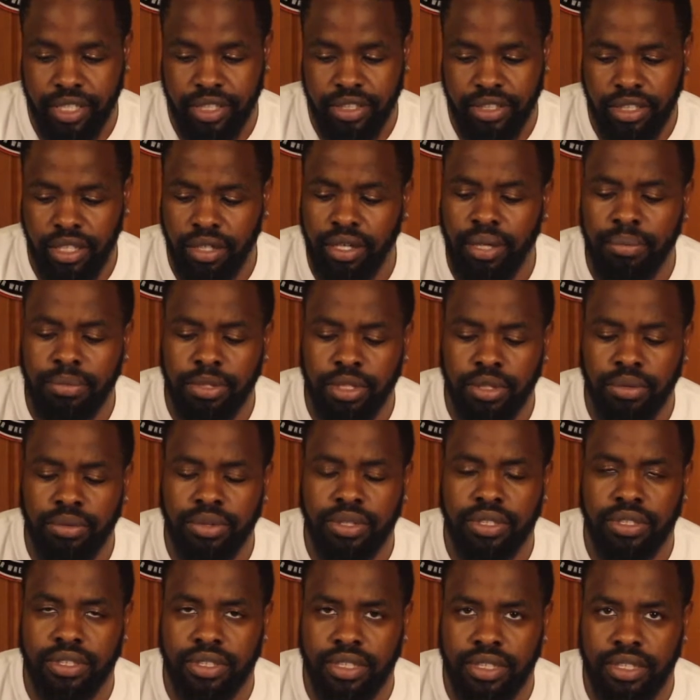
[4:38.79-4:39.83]
I'm going to go
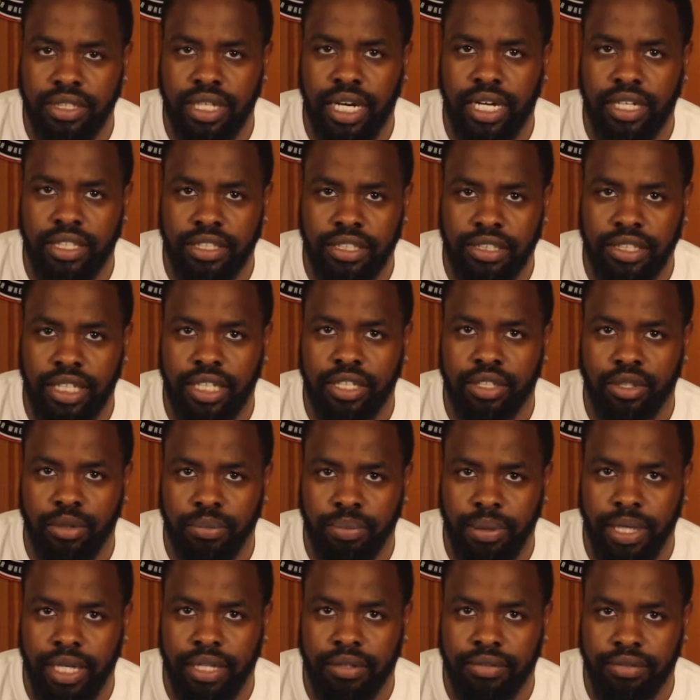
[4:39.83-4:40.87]
with the Scottish
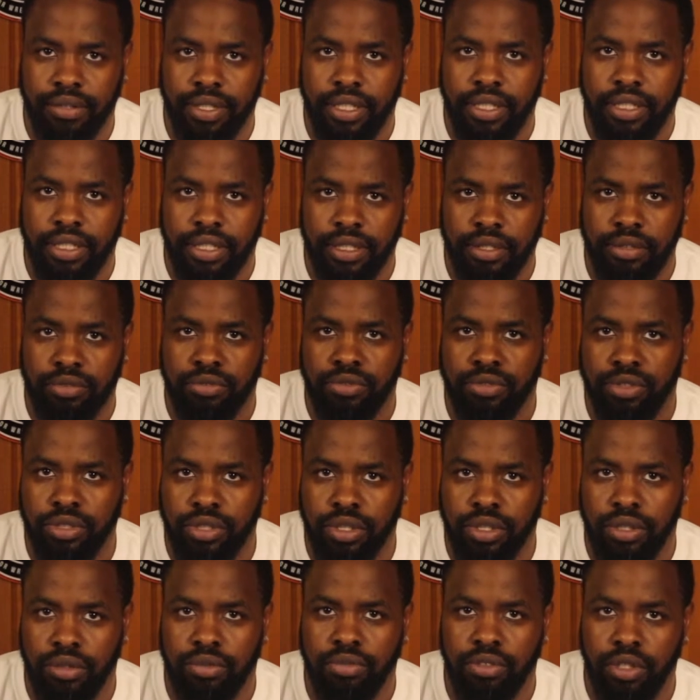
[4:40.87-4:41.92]
psychopath right here.
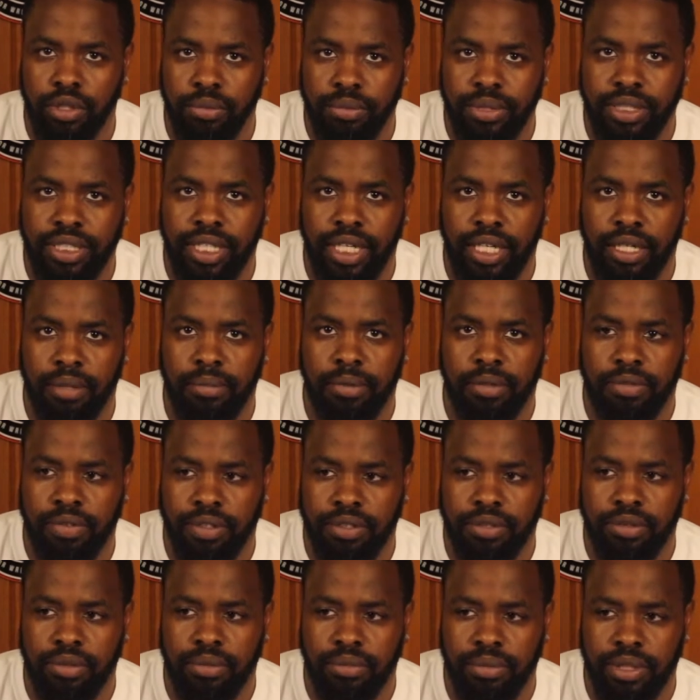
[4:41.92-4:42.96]
Roman got him at
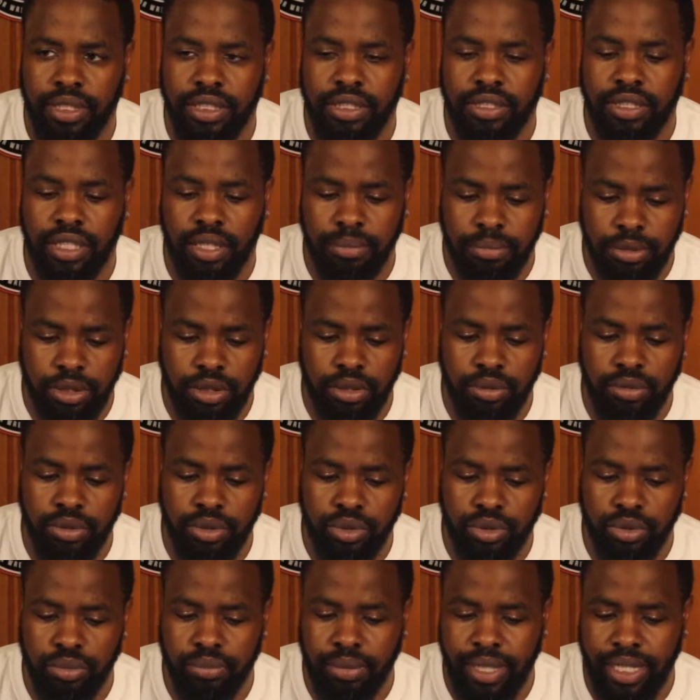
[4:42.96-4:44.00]
WrestleMania. I'm going to go with
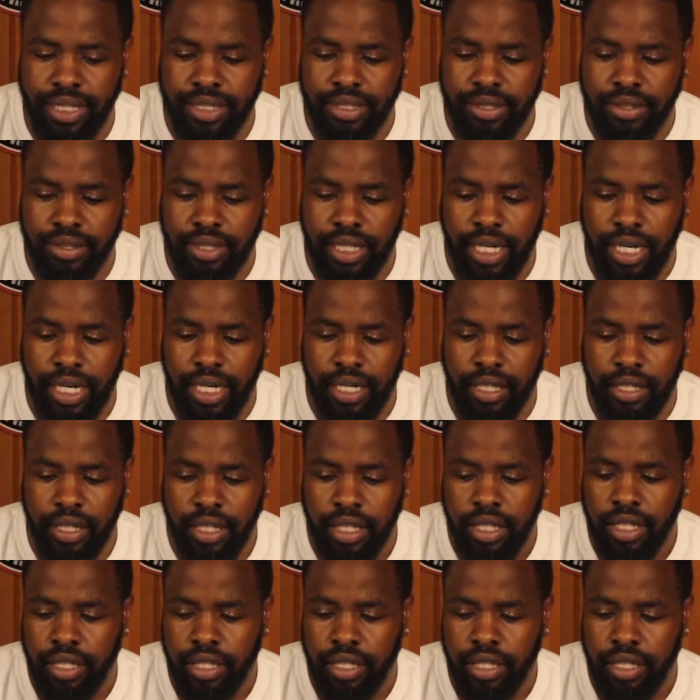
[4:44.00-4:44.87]
Drew McIntyre